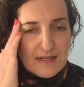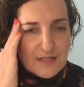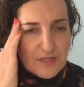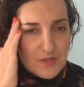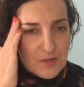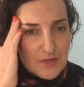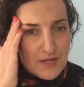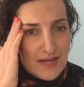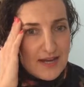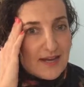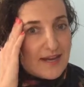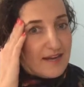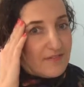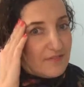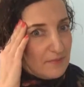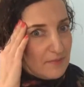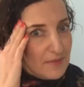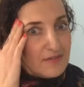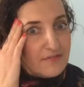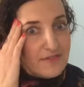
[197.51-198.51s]
Sorry, I have
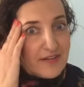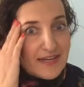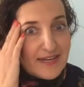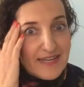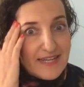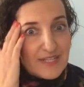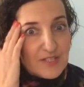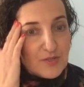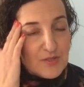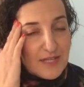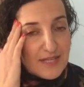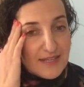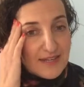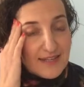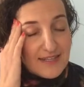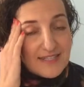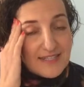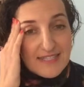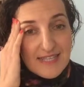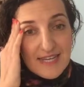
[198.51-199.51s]
a bit of a headache today,
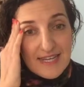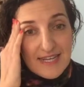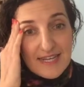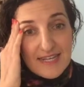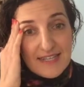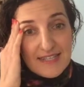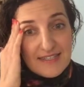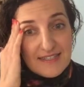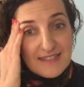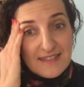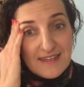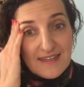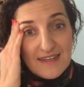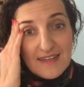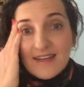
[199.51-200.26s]
guys, and